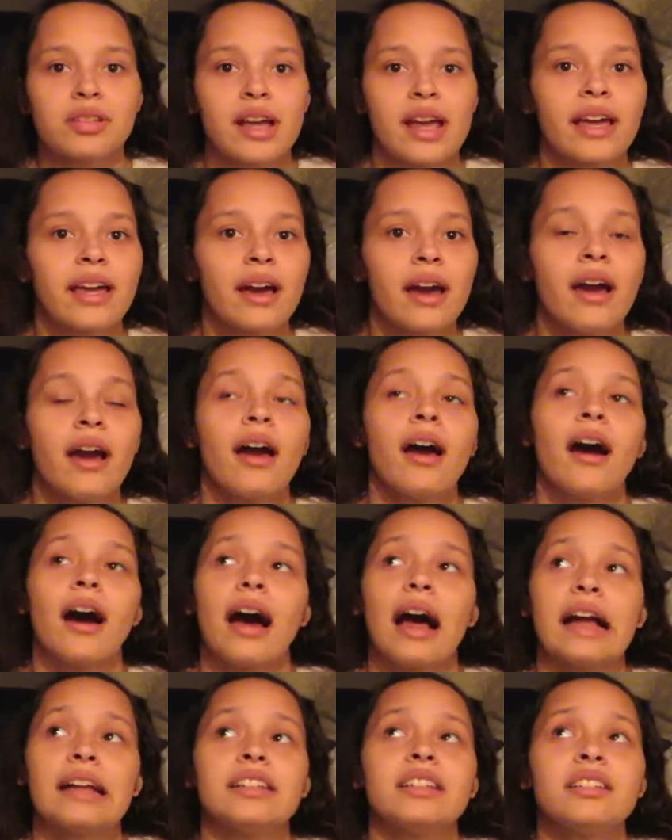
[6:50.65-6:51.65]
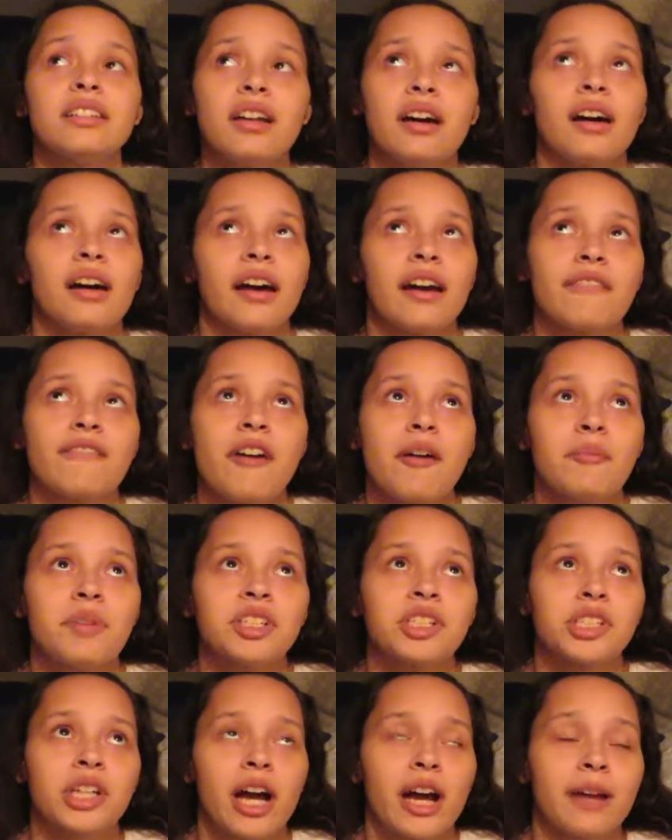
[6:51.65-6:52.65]
Like, I did not have that
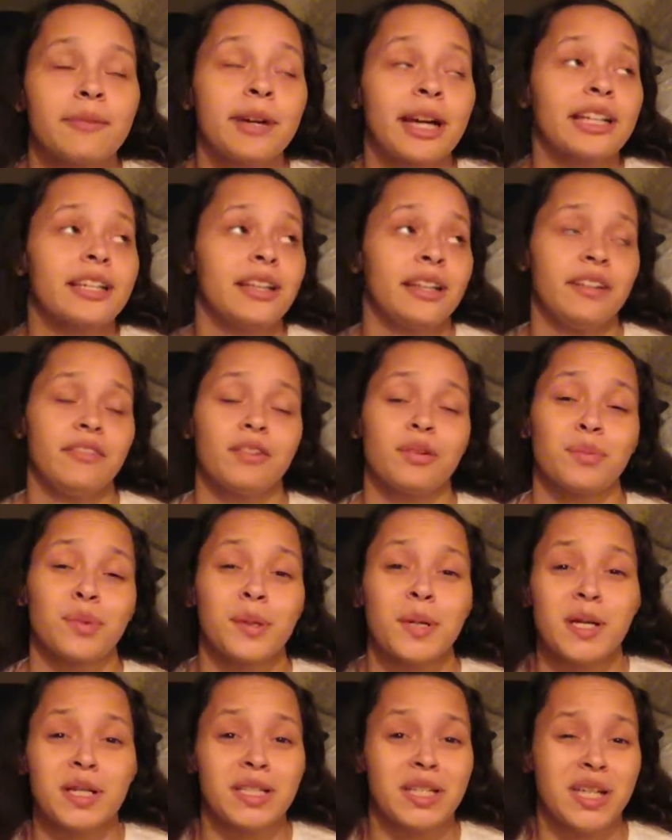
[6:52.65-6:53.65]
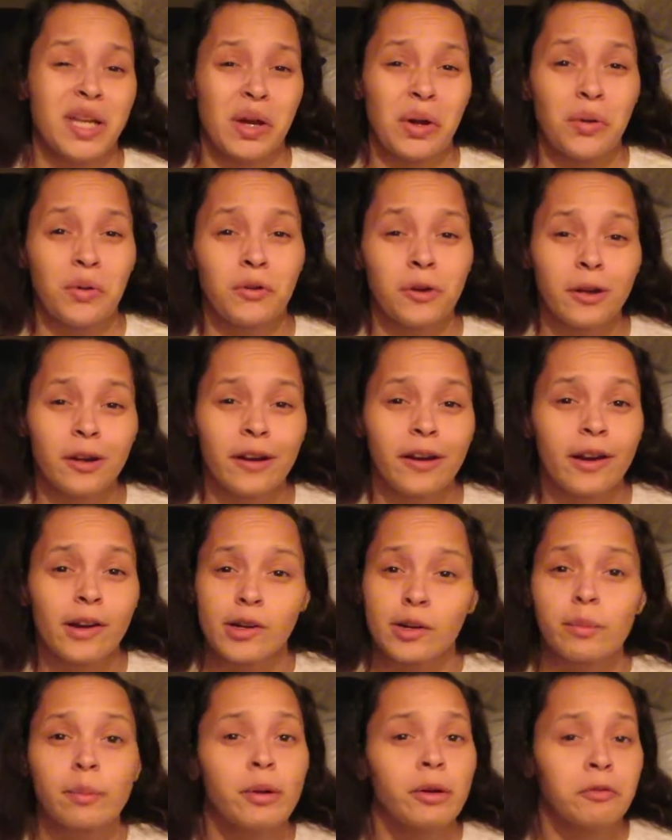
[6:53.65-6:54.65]
much time. I didn't even put on deodorant
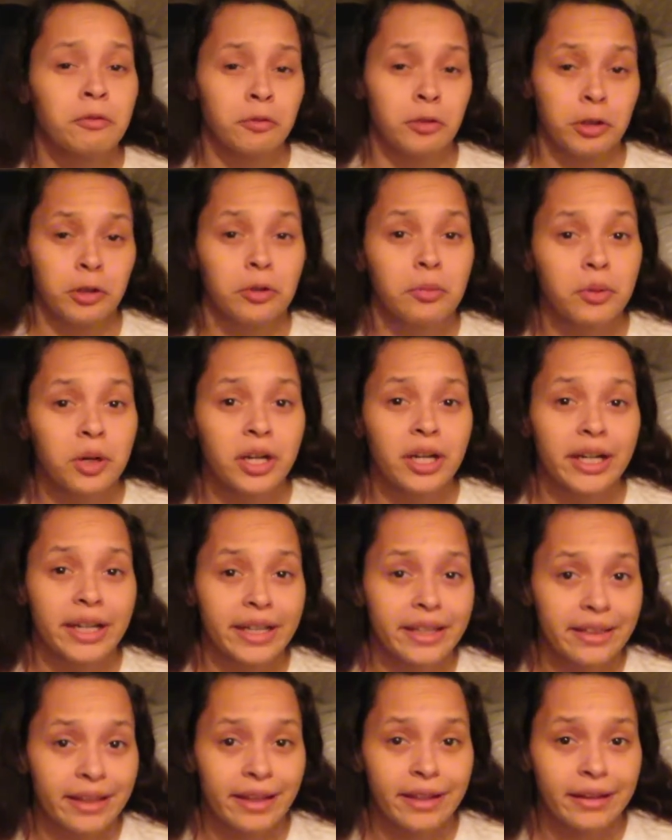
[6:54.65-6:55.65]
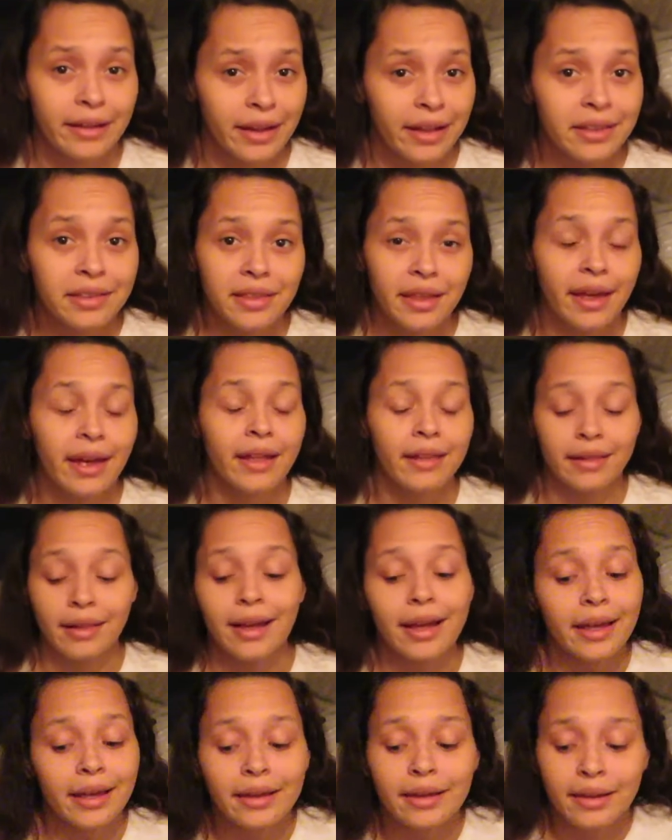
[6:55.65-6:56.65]
or perfume or anything like that.
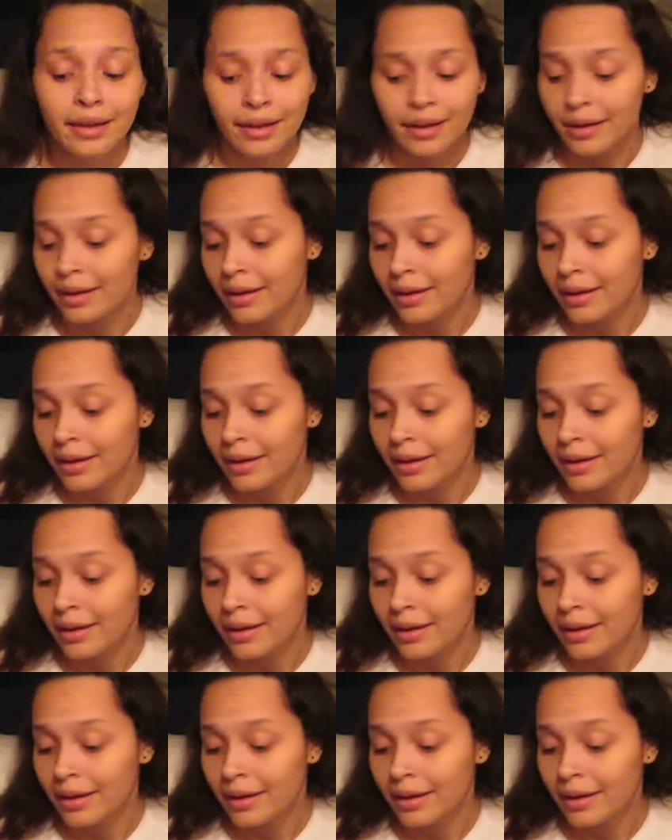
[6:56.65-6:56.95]
Like,